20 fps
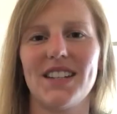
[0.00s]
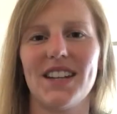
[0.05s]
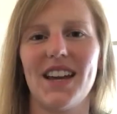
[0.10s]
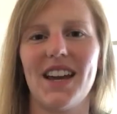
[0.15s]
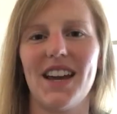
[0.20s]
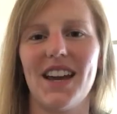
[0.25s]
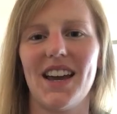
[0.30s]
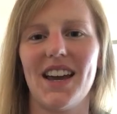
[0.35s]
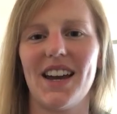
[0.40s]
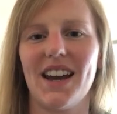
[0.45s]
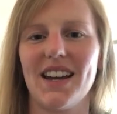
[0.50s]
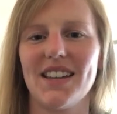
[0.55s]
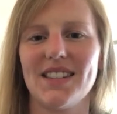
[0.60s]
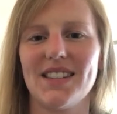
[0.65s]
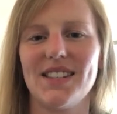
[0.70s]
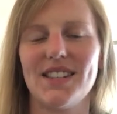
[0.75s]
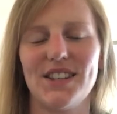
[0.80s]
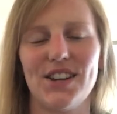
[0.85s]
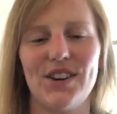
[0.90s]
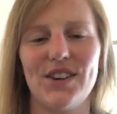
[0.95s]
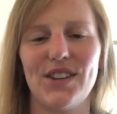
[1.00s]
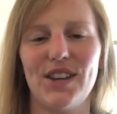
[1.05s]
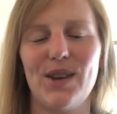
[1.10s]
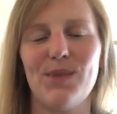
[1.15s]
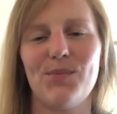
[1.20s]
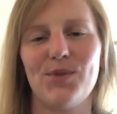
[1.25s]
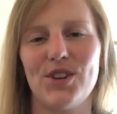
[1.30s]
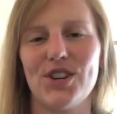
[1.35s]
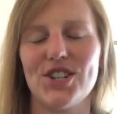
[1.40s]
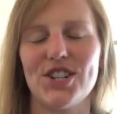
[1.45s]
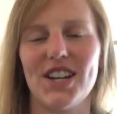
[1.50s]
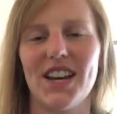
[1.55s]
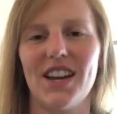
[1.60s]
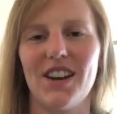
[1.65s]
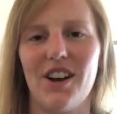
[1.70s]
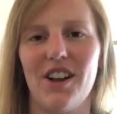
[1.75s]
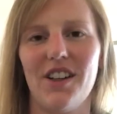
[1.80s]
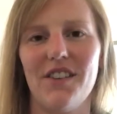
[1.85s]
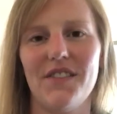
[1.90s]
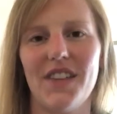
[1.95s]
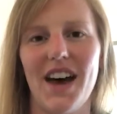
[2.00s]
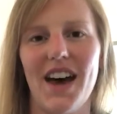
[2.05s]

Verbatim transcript: State, and I sincerely appreciate all of